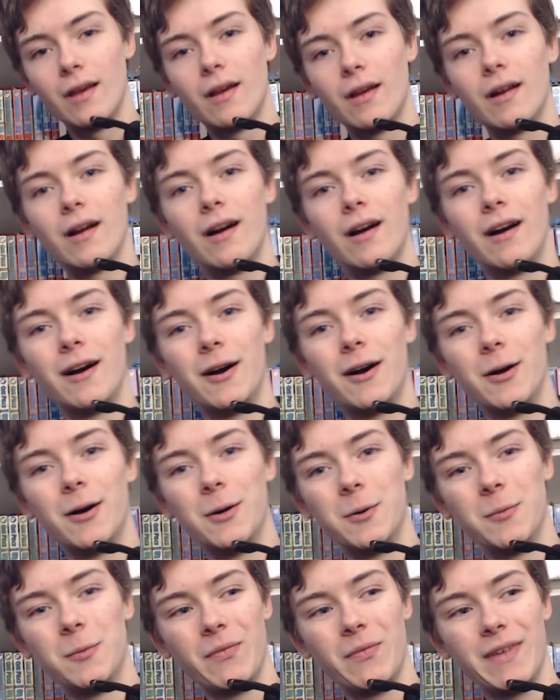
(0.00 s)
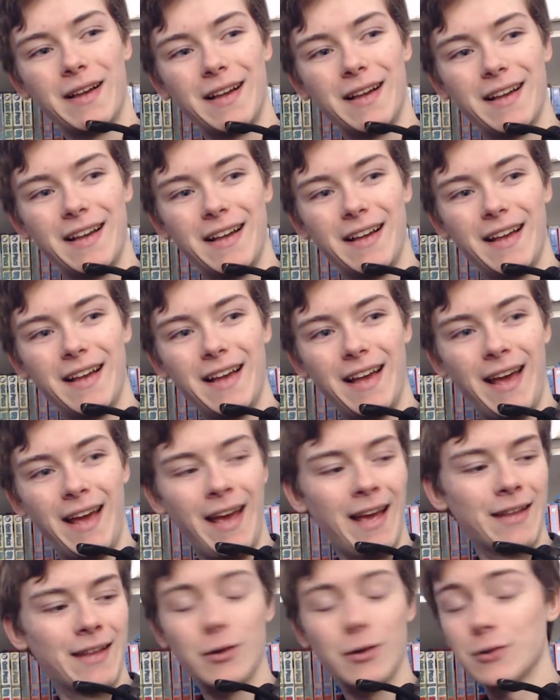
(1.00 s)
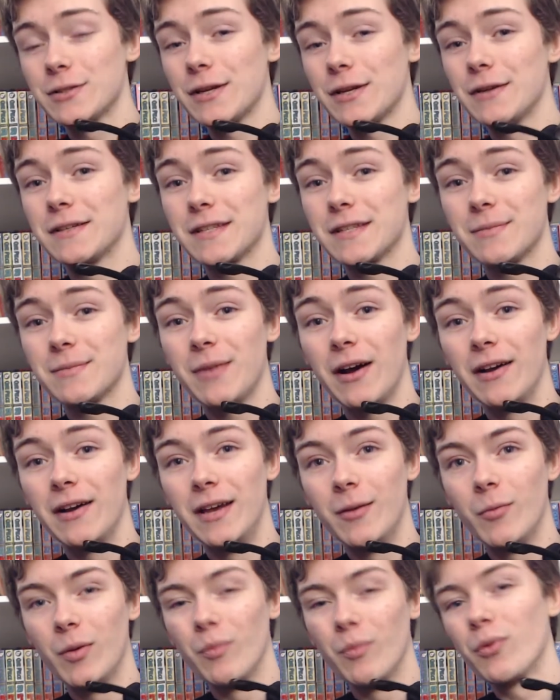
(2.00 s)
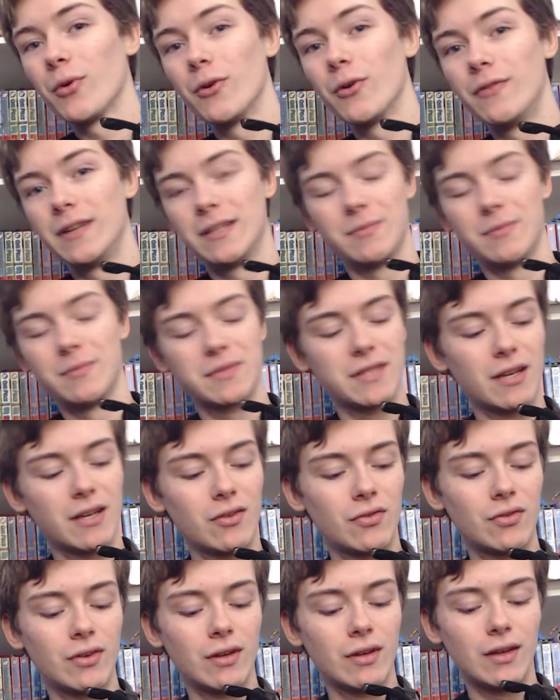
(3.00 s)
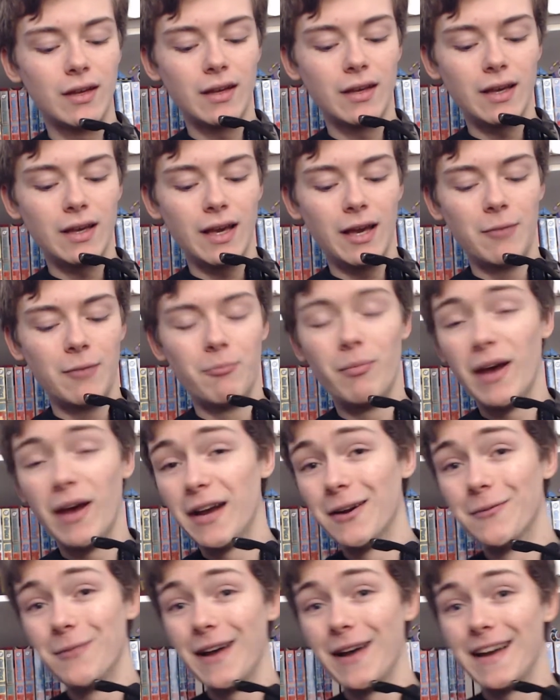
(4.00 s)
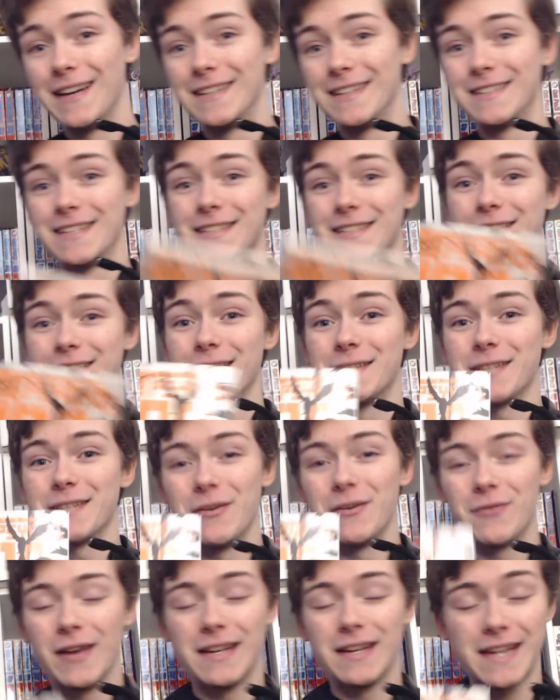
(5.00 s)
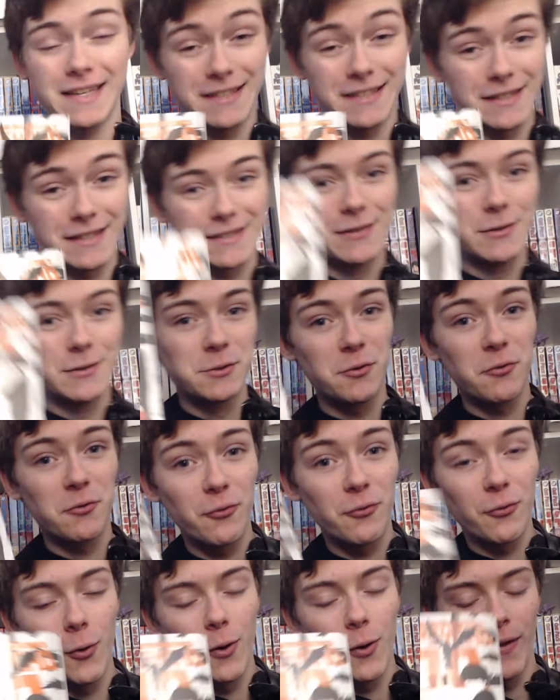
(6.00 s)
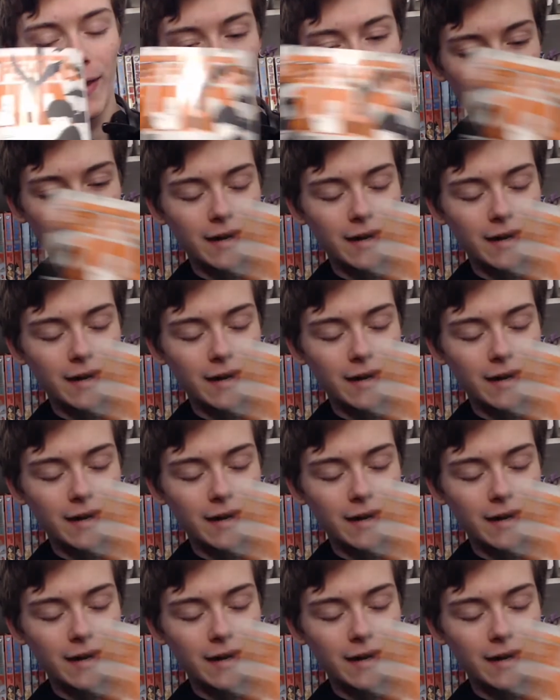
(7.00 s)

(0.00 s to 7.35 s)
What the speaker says: And the whole series is about him improving himself. And man oh man, is this such a fantastic series for that.